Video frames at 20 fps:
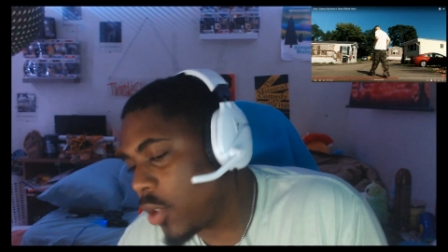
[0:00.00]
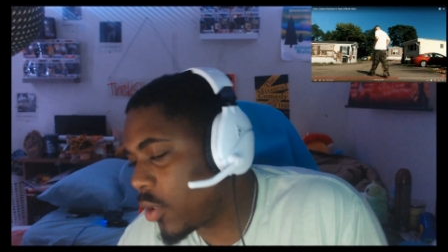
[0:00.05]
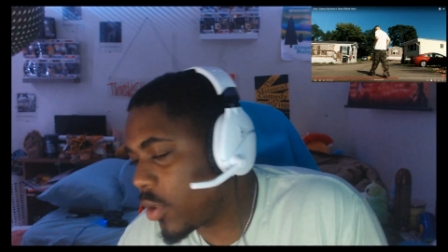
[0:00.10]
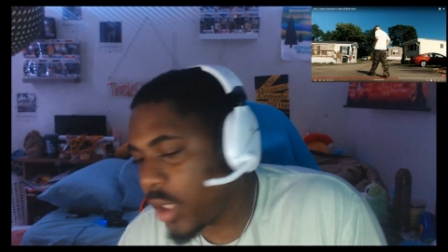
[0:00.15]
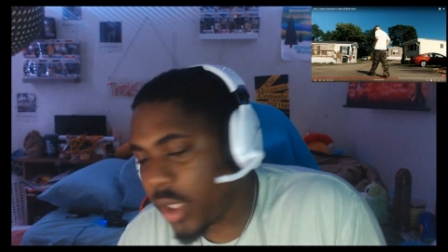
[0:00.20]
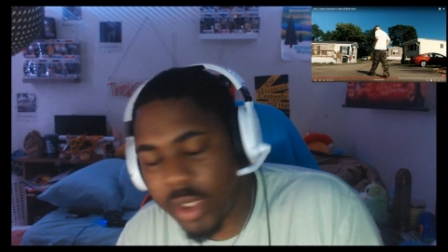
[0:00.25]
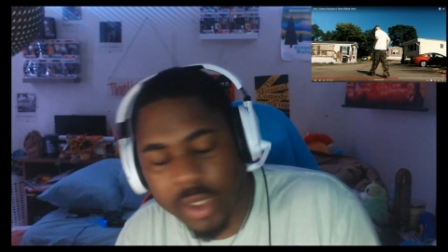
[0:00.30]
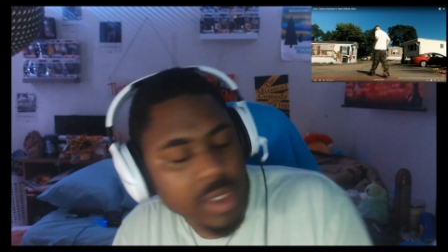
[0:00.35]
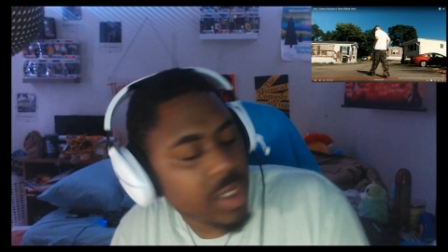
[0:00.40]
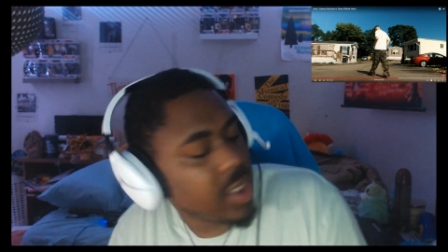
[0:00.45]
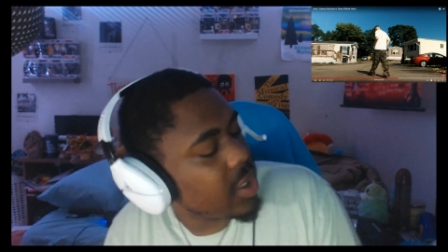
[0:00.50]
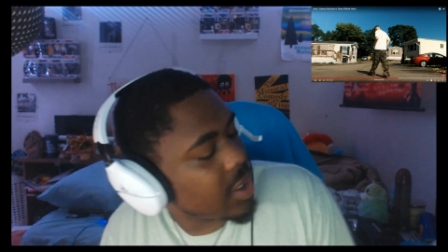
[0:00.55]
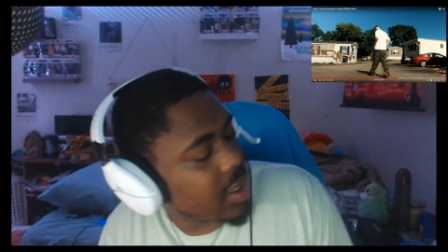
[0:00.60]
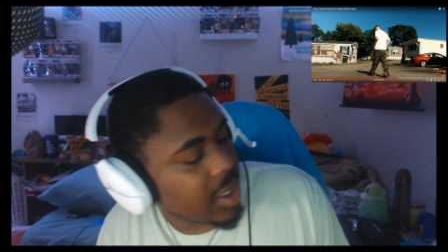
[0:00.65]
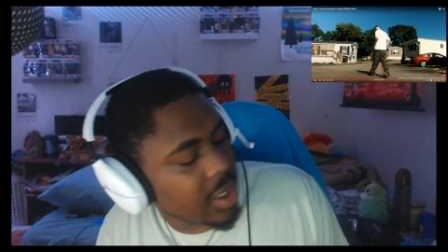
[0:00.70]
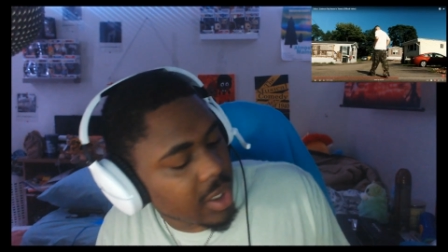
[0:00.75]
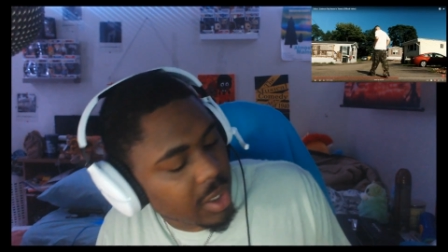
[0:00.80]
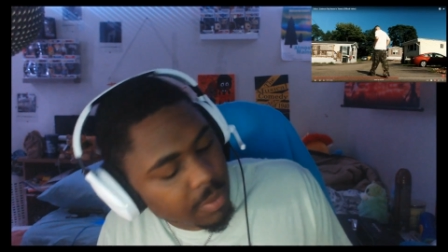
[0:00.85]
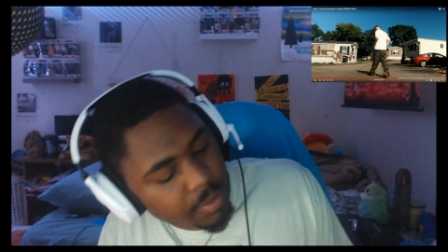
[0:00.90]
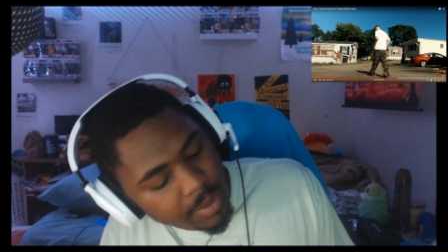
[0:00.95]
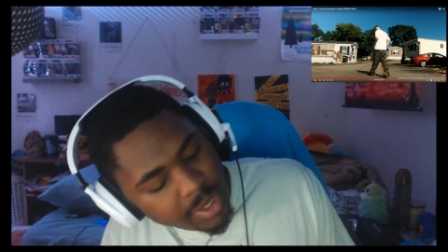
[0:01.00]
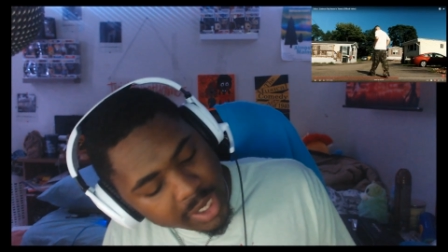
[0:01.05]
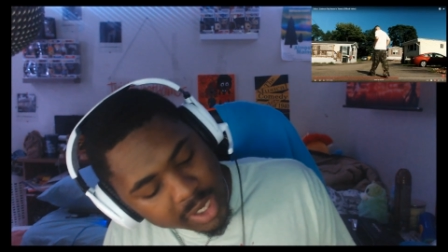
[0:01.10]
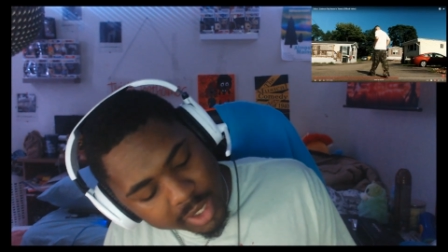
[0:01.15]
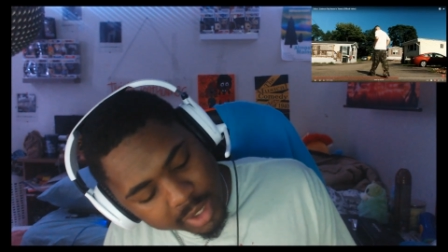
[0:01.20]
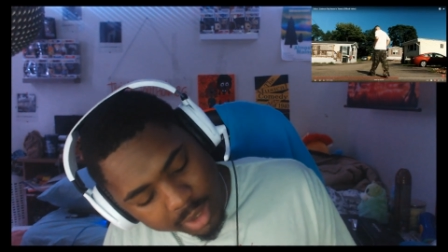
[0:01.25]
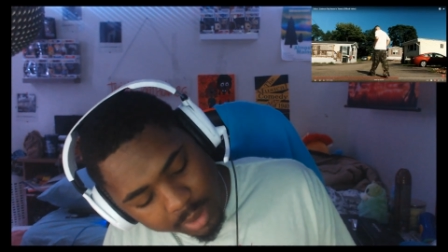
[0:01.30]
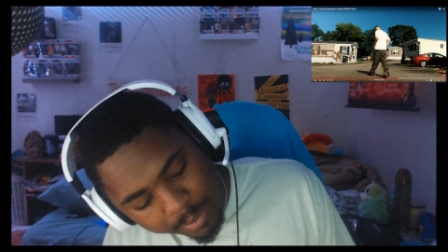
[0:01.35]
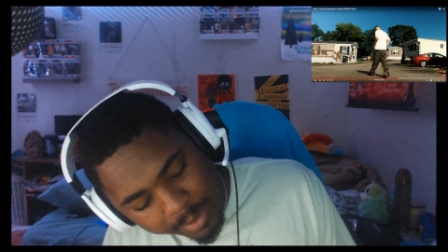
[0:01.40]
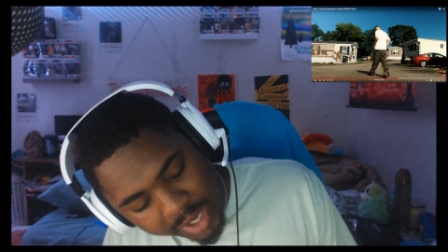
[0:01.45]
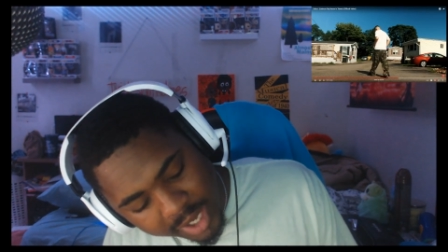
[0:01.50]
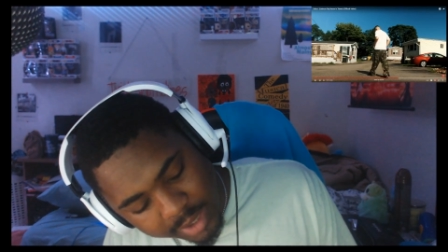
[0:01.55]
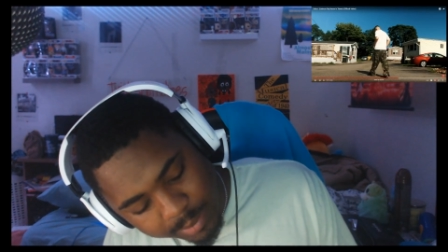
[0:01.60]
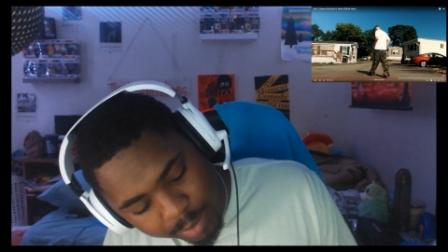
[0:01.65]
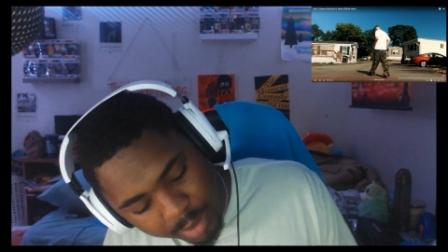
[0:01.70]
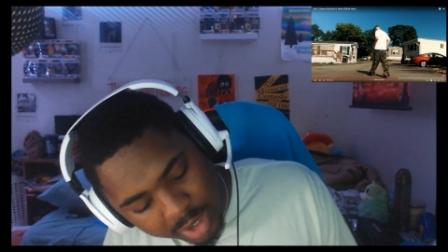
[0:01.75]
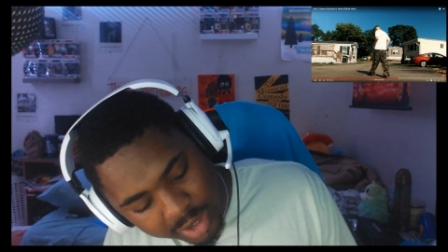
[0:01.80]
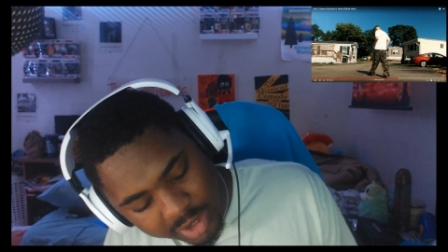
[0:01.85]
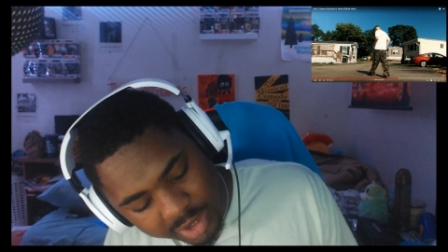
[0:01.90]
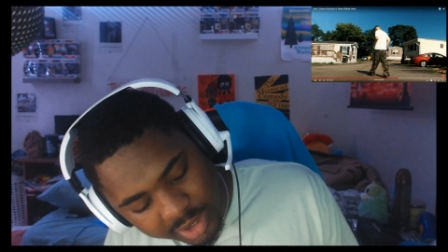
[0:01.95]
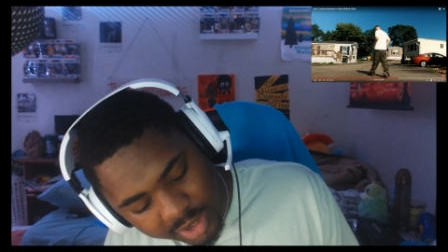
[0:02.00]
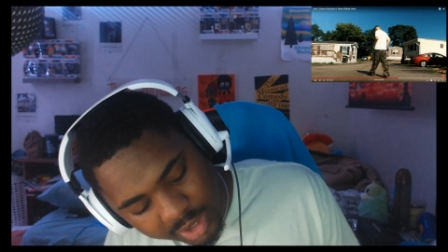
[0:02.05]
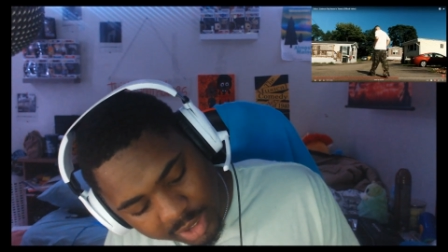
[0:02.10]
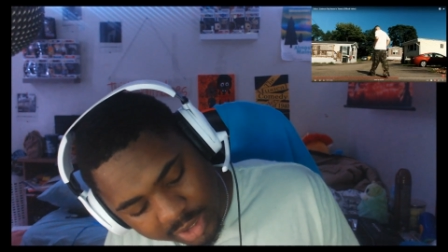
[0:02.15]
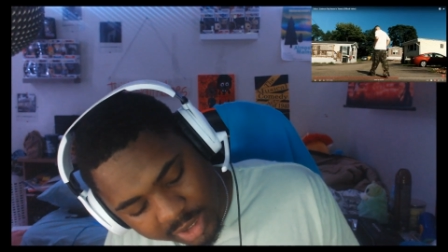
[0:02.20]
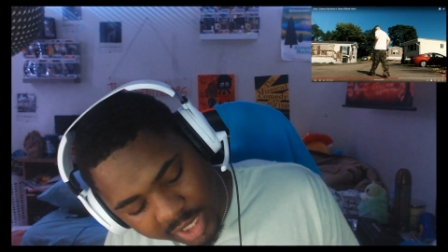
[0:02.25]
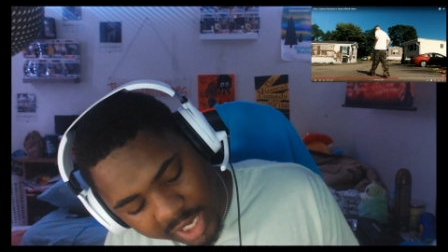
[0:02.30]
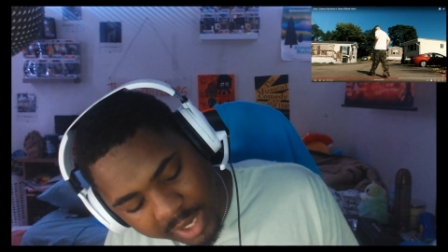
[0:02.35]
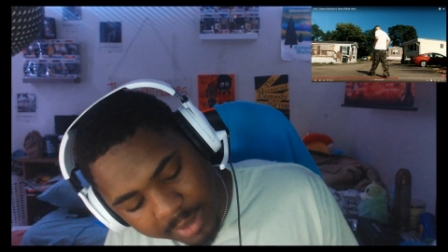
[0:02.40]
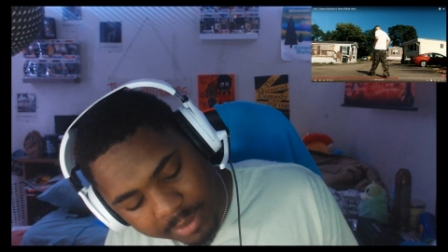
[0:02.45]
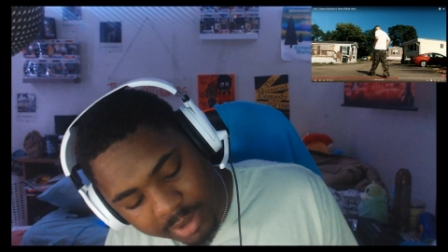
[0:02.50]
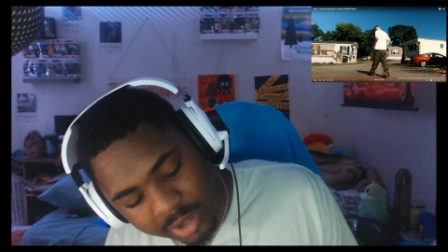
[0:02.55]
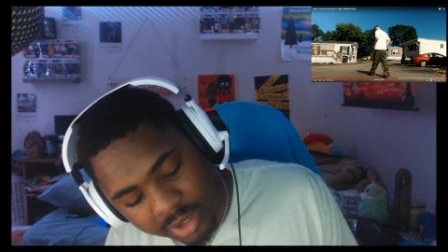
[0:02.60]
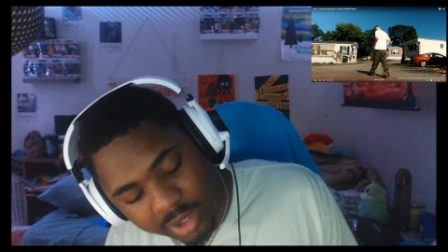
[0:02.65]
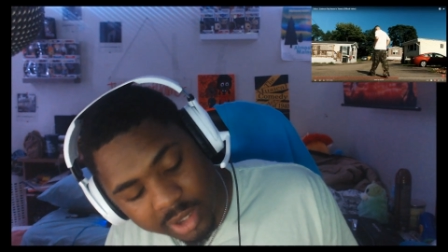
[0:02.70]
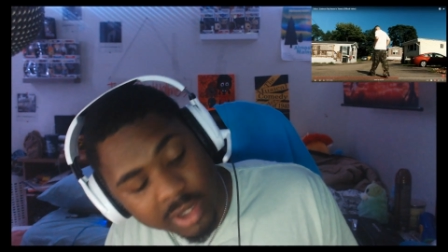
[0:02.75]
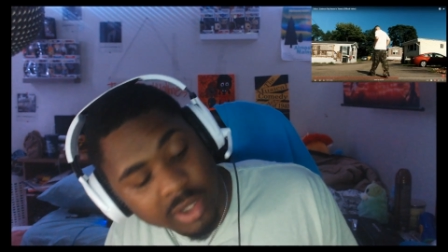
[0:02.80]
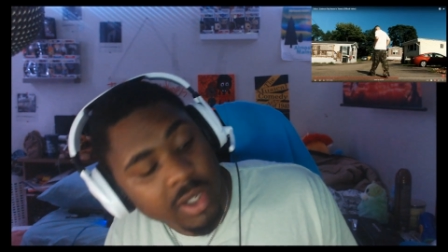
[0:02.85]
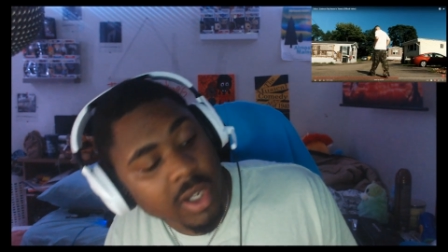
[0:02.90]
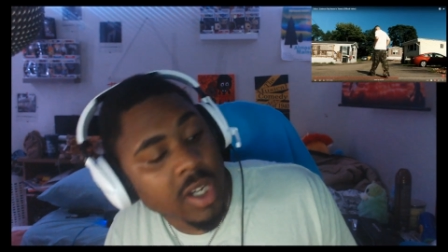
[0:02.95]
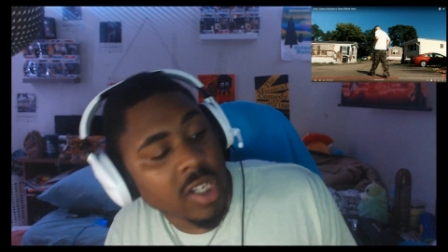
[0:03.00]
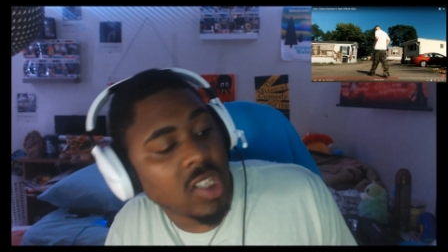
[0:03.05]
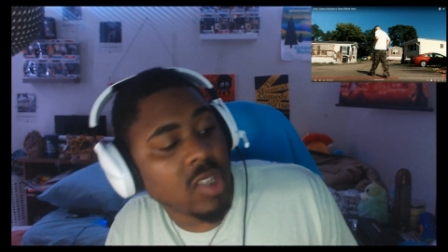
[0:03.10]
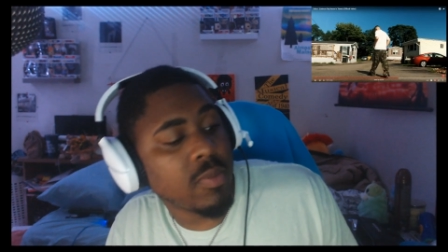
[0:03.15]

The, the, the, man, the punches in the schemes is just nuts,